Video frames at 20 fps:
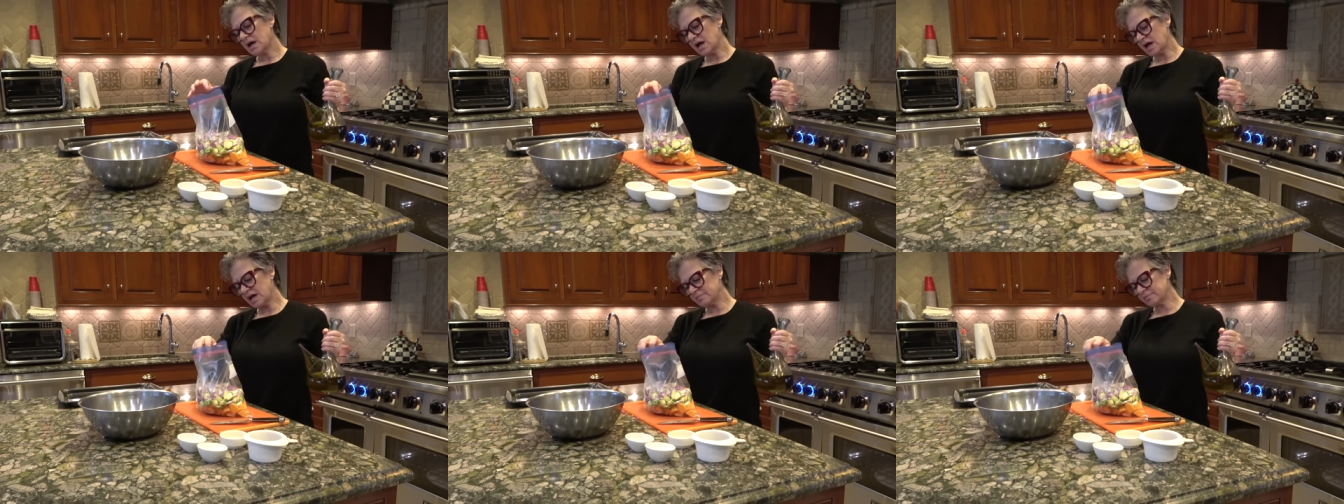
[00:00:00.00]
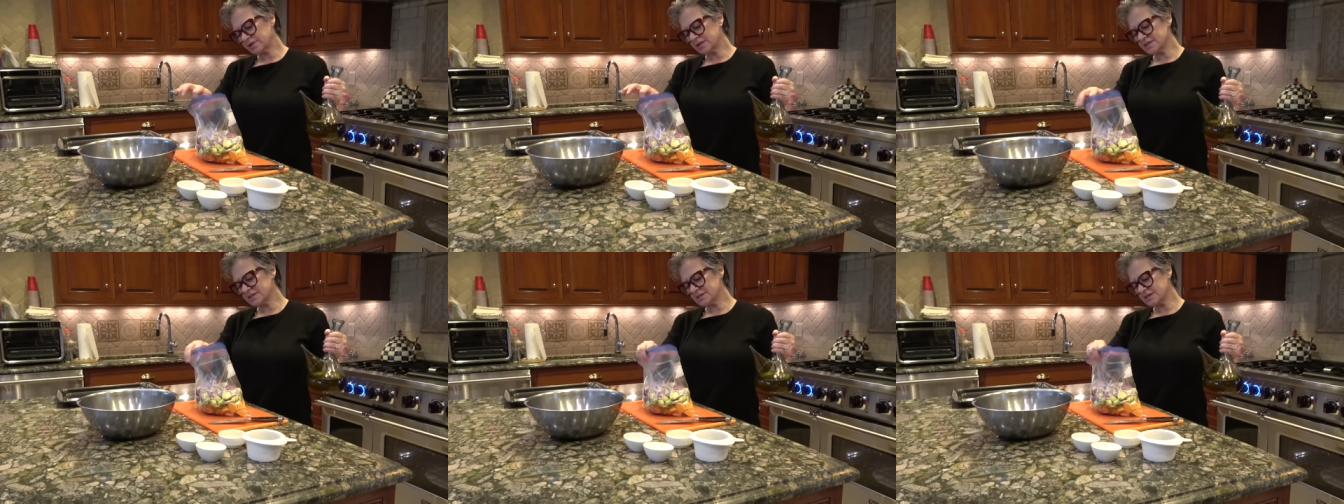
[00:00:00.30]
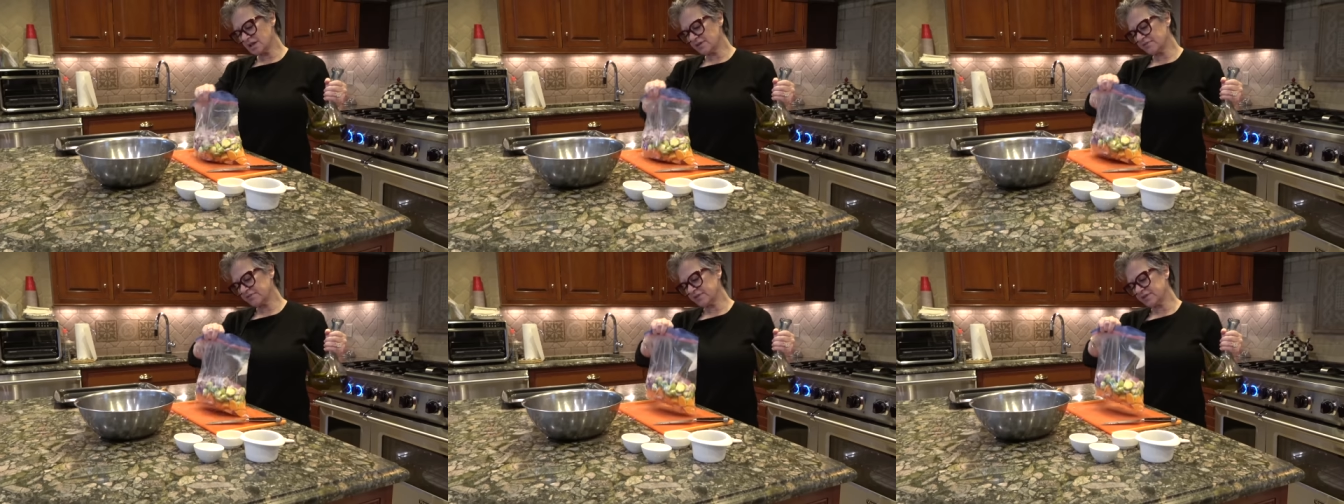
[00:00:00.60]
I'm gonna
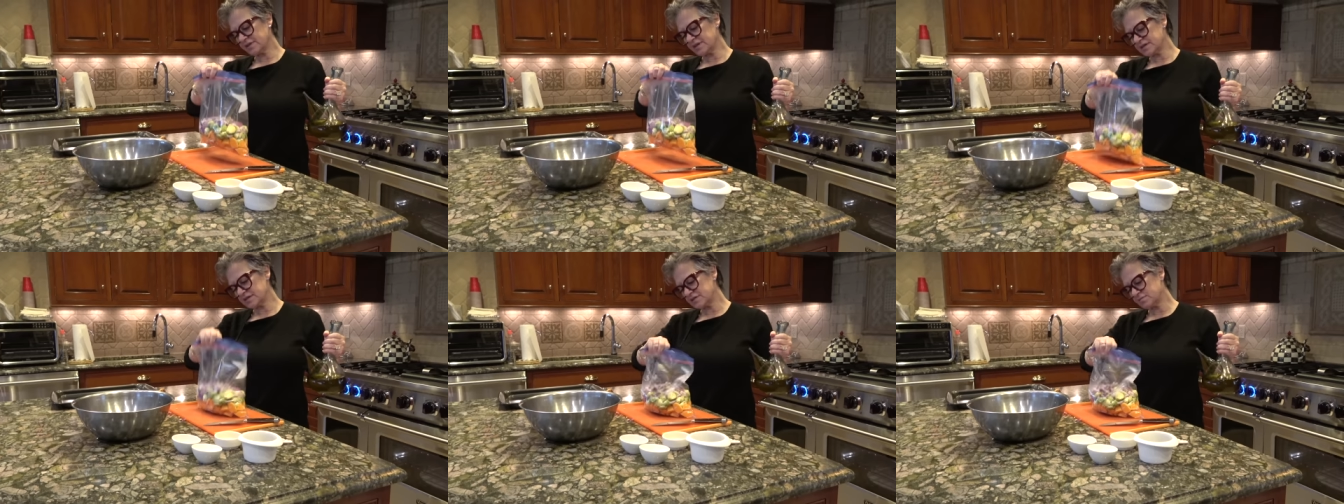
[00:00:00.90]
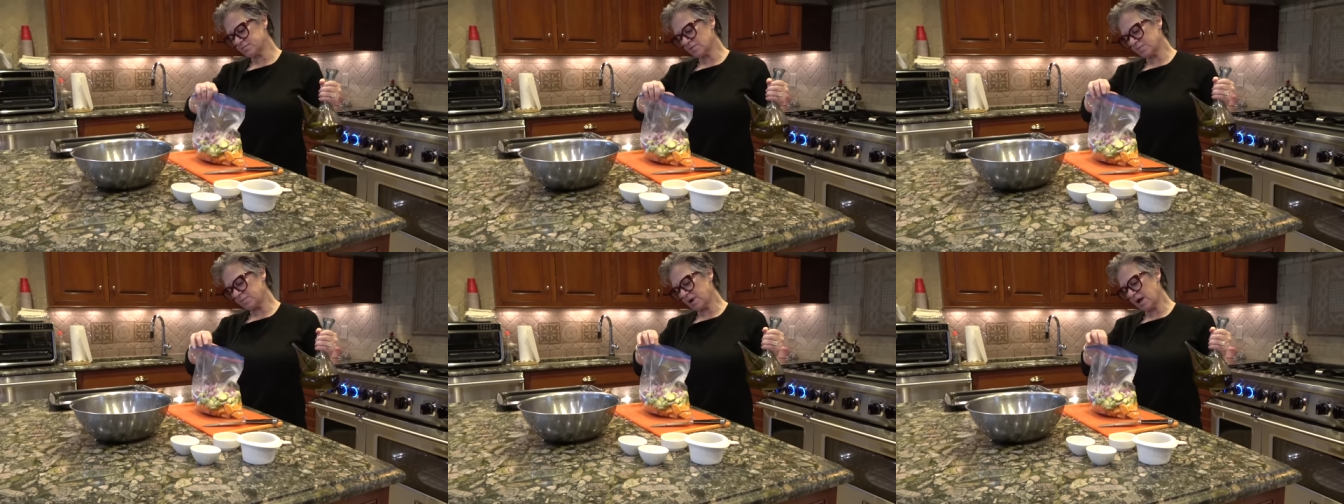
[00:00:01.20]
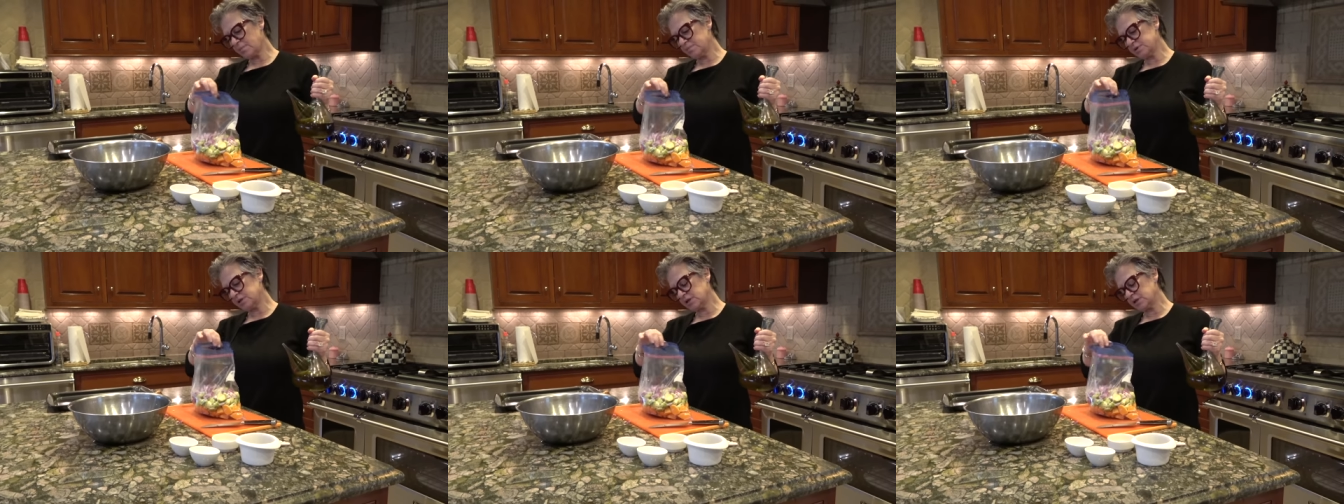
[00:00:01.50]
say for this, we're
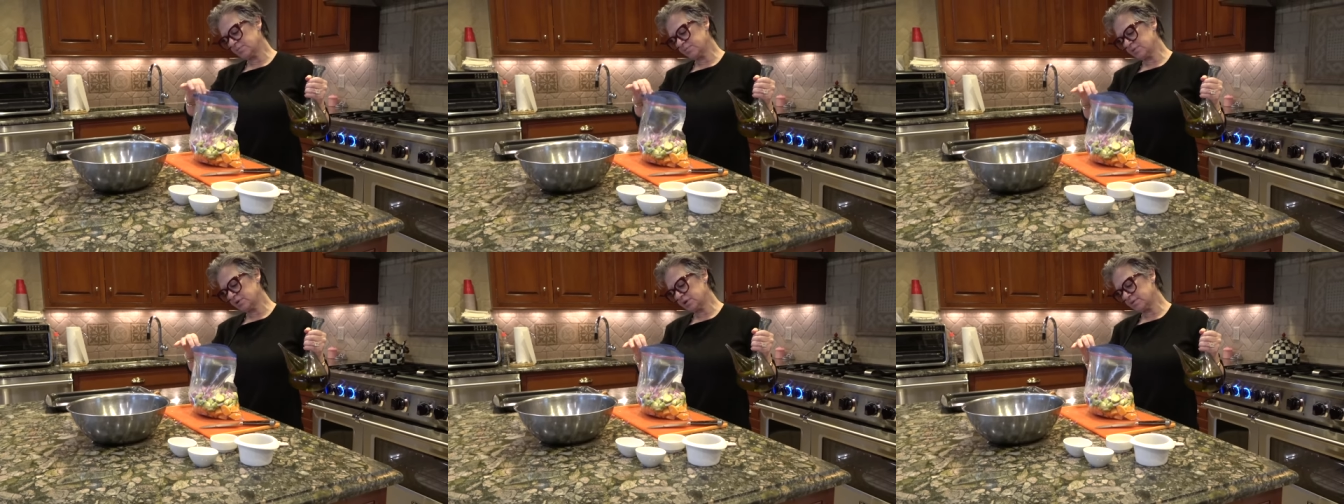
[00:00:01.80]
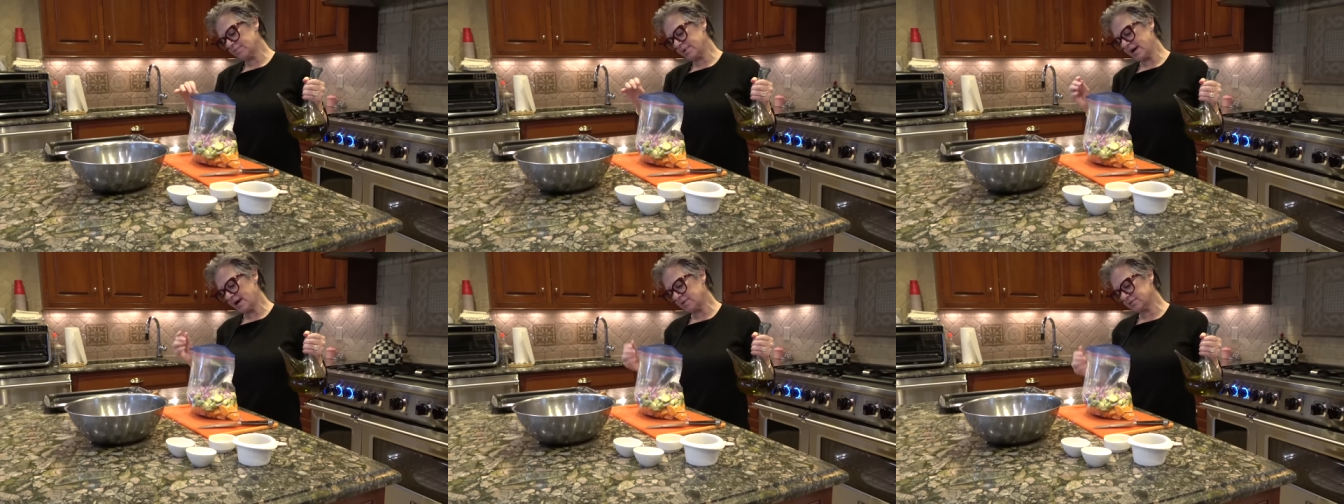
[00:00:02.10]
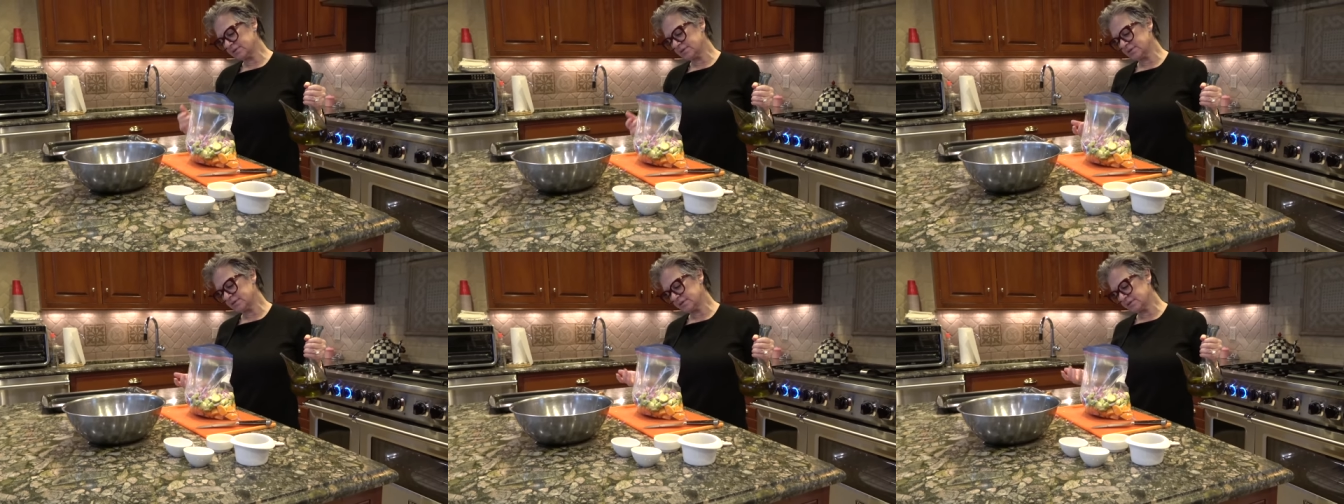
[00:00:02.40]
probably gonna put
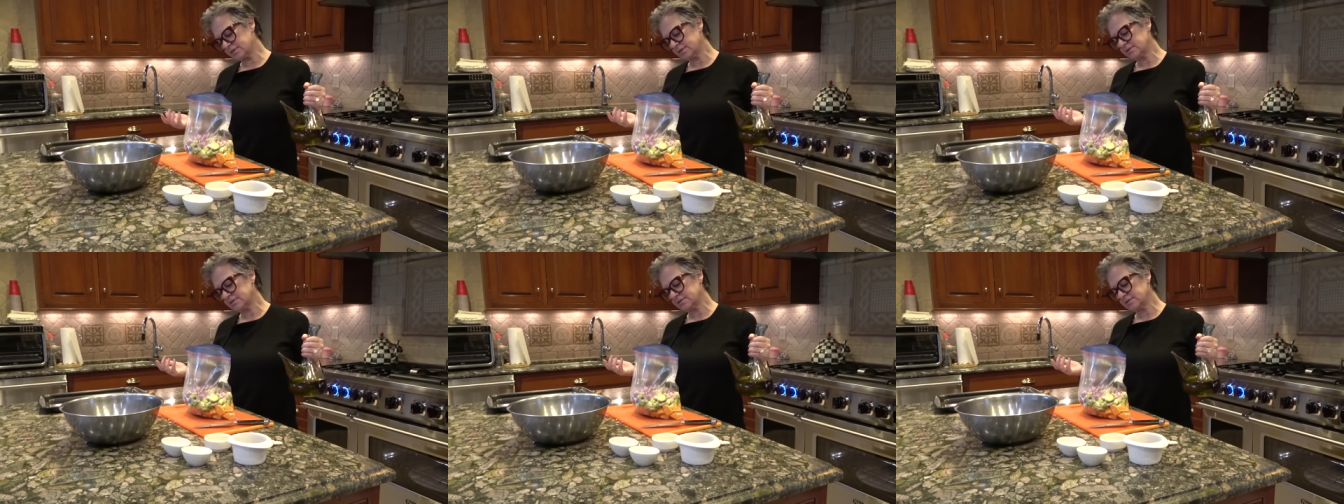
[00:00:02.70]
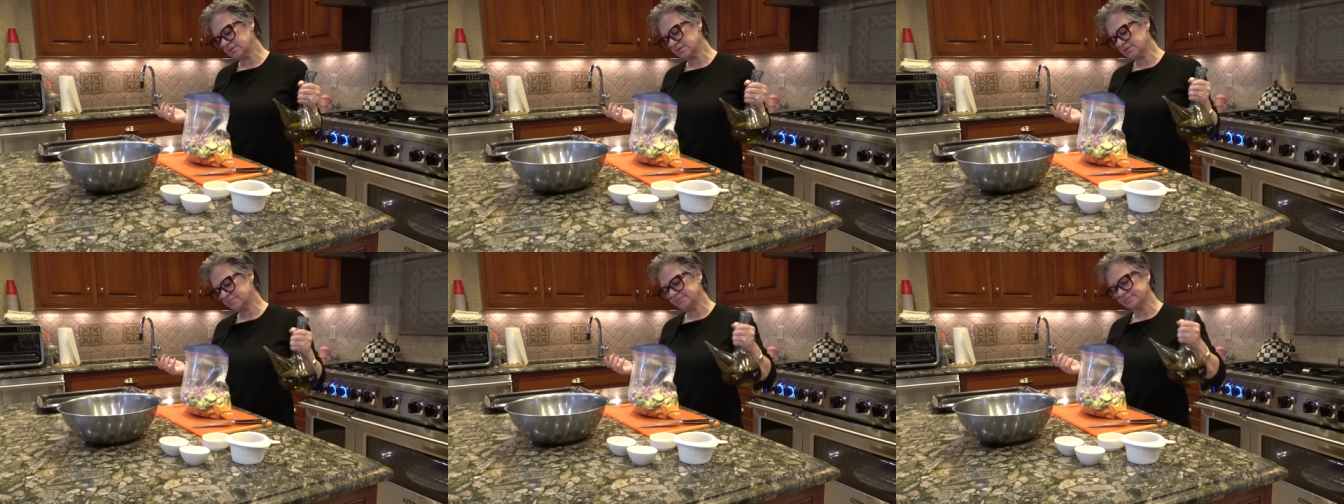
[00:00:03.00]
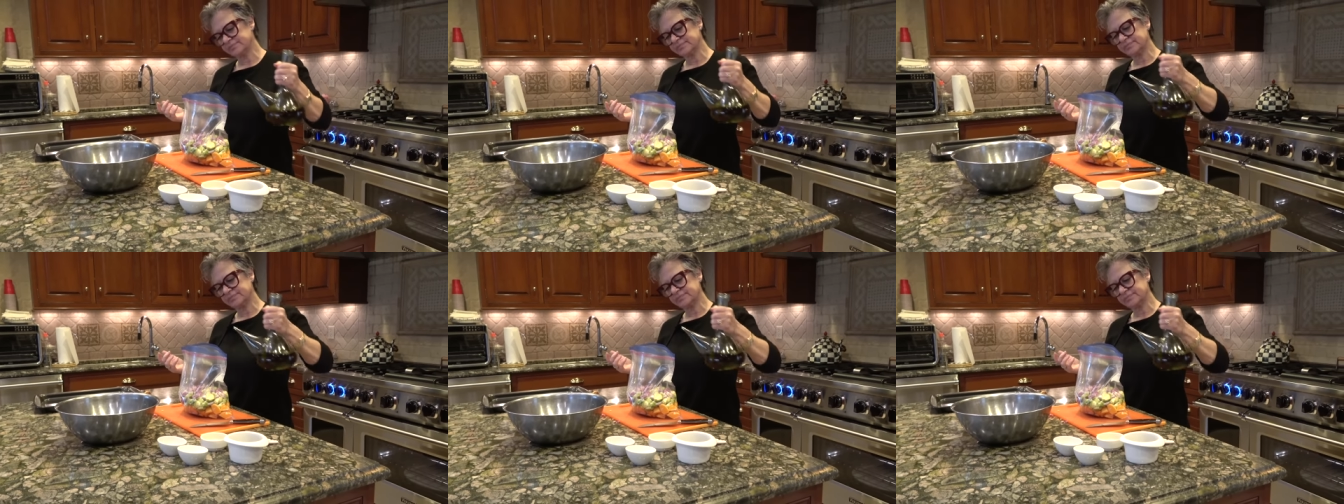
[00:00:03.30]
about uh,